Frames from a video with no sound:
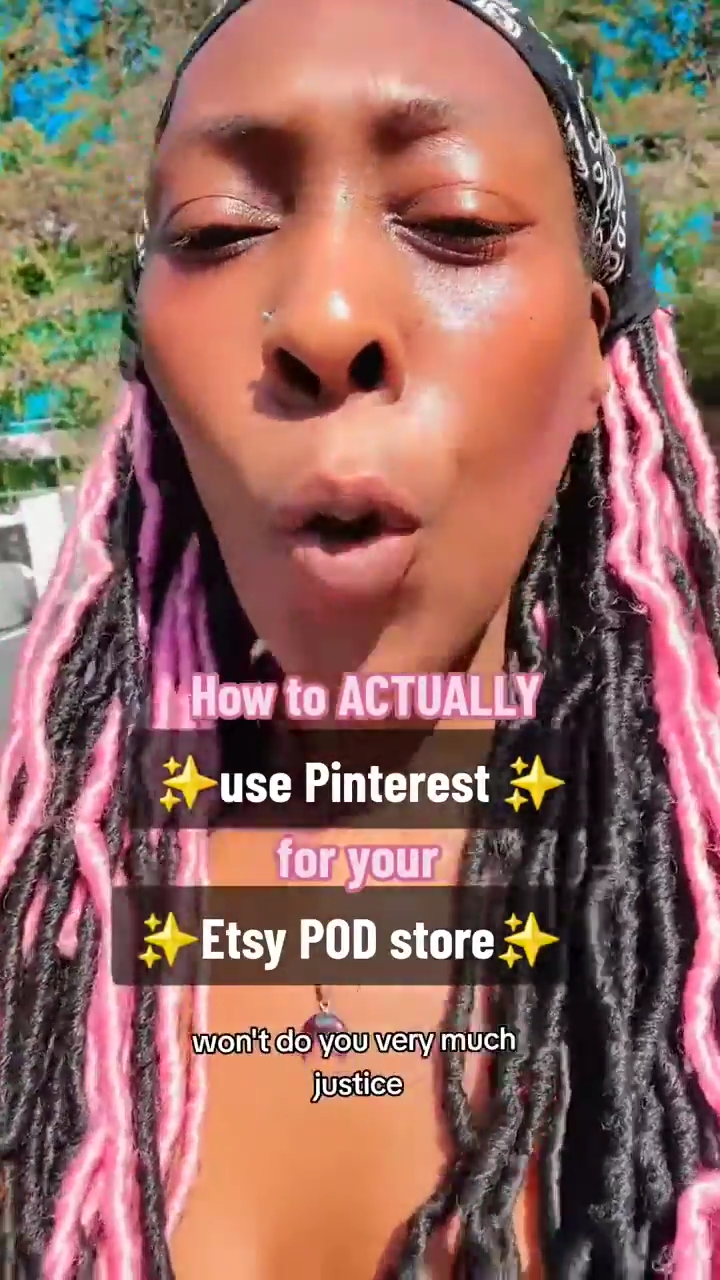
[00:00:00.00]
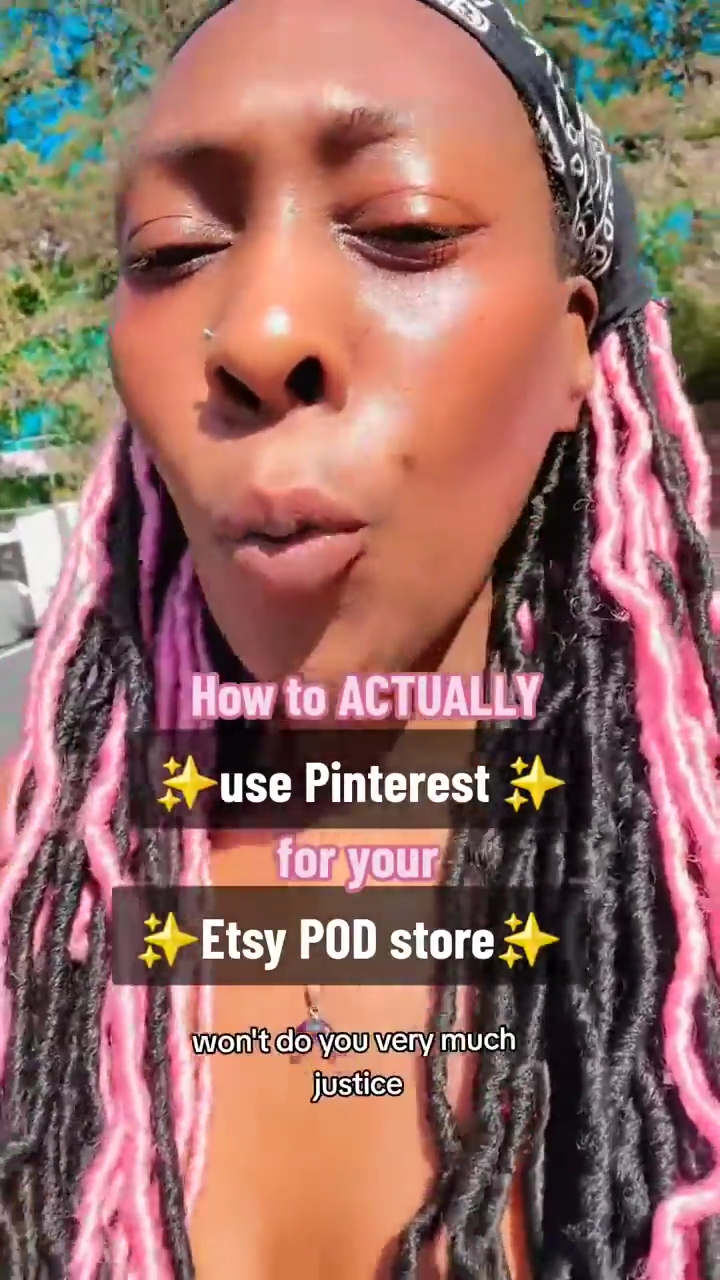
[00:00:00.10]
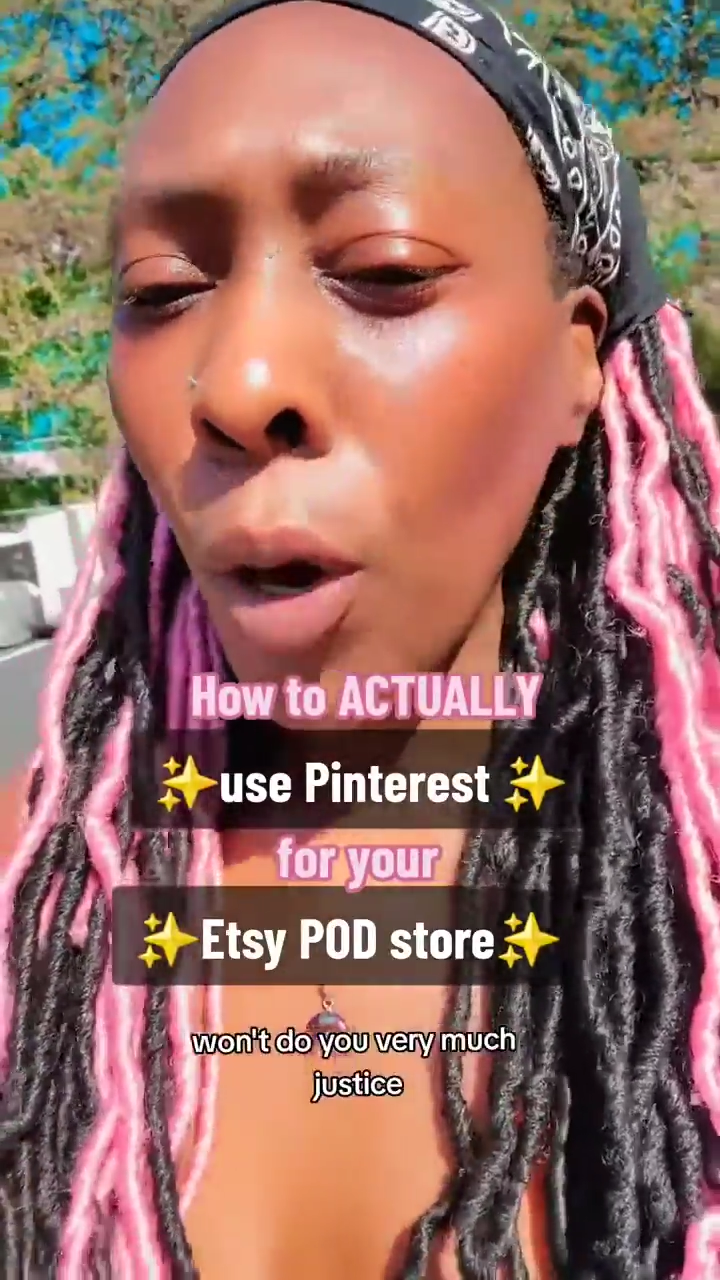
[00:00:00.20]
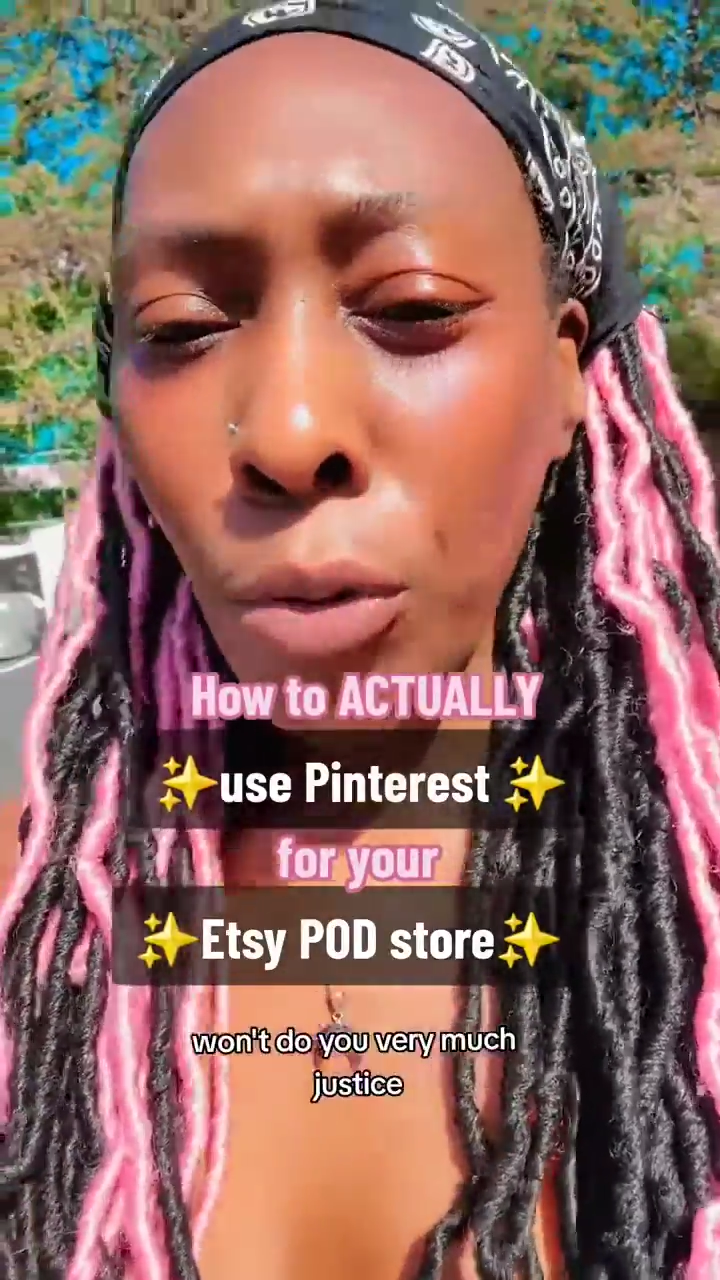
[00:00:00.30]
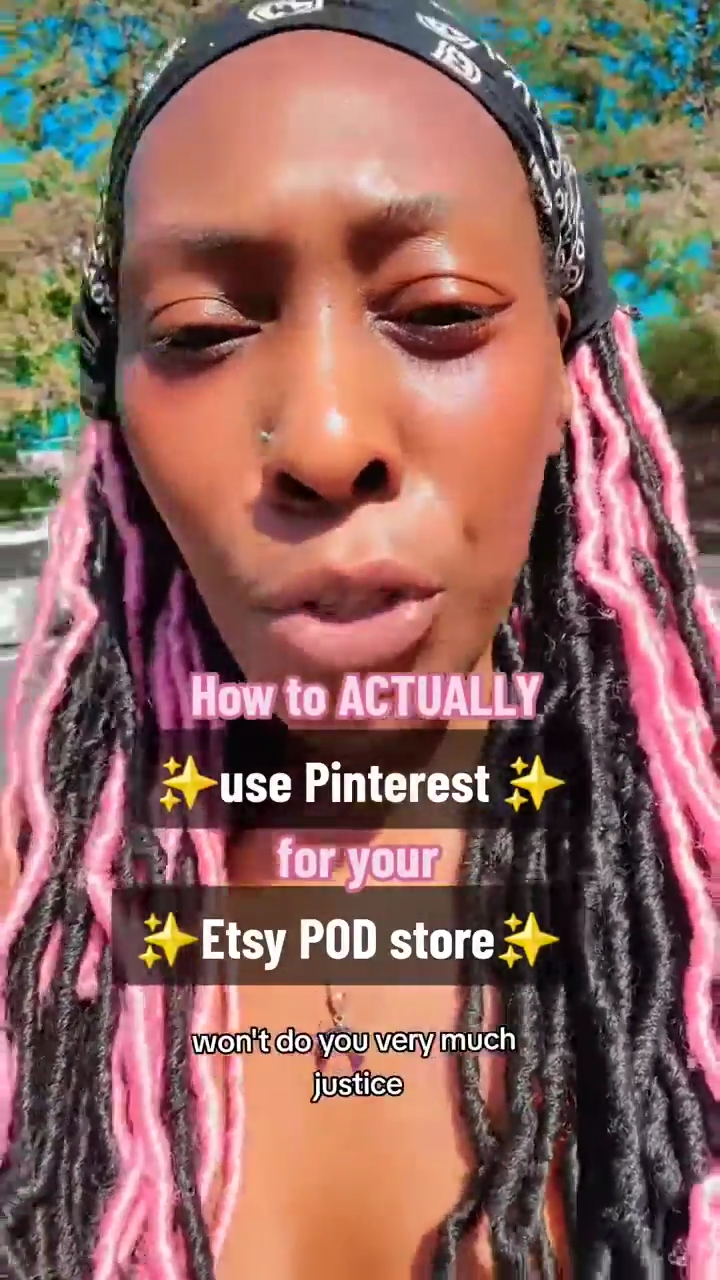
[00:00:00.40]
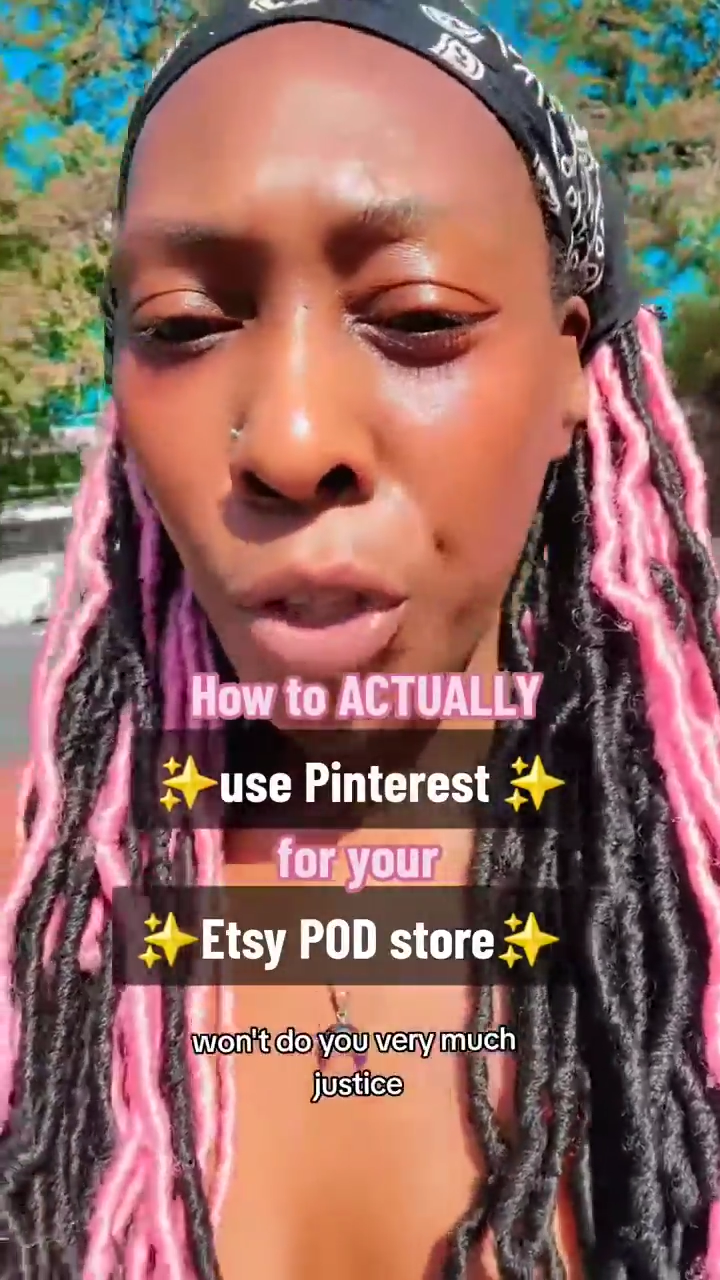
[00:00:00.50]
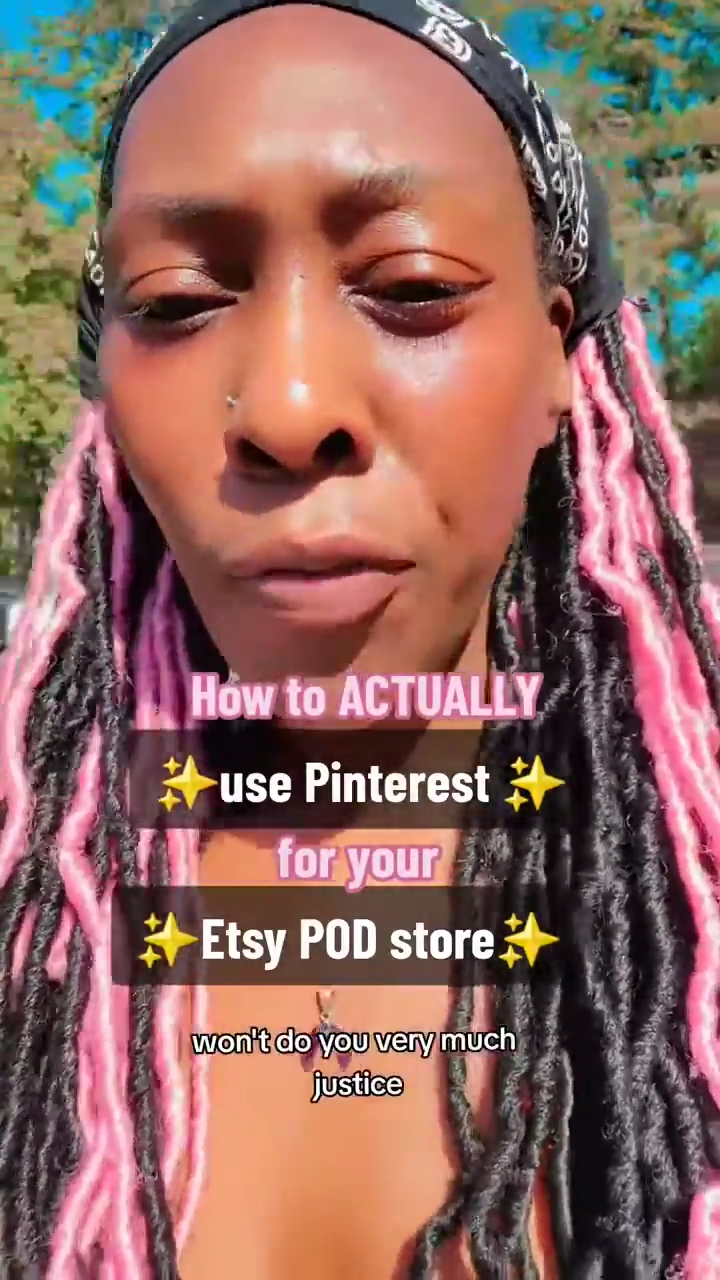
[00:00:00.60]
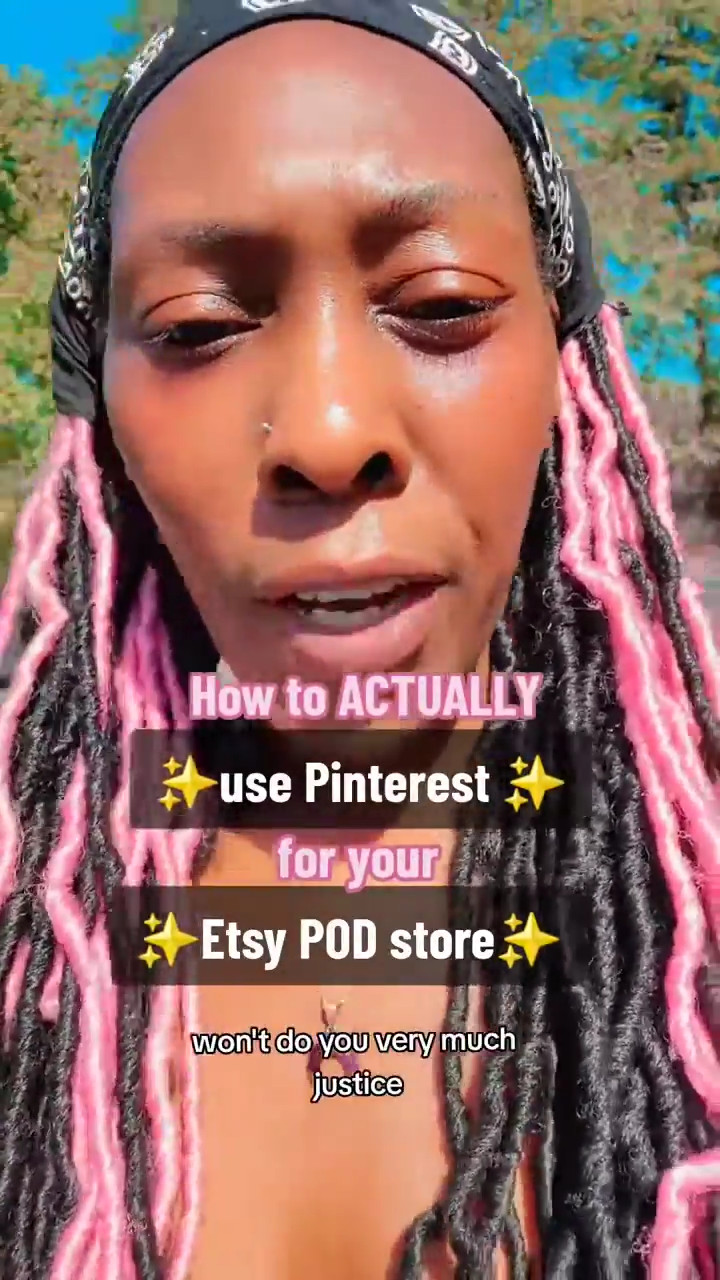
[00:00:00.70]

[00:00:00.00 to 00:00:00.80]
you very